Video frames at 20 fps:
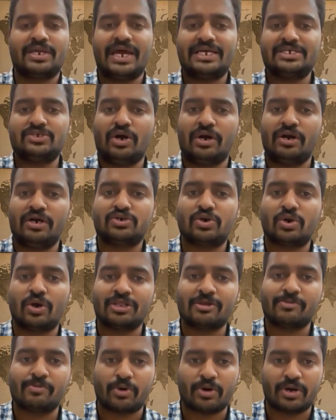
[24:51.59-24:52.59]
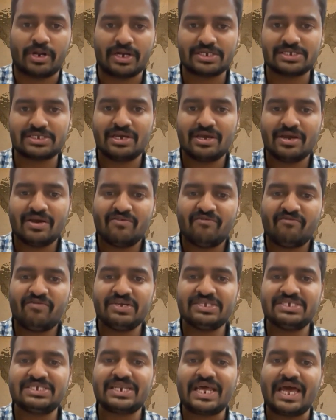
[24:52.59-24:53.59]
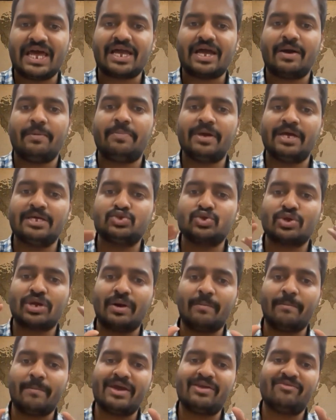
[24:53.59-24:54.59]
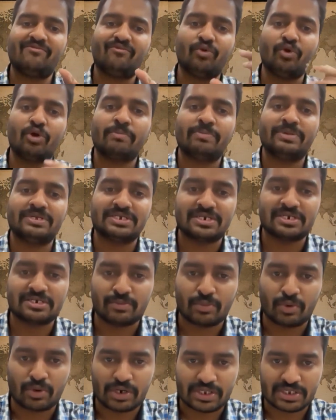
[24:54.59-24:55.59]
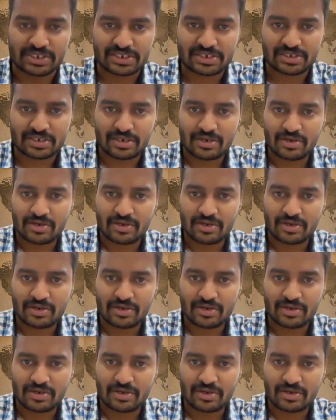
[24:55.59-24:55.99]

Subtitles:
As you understood all the products, Finstack appears to combine four business models.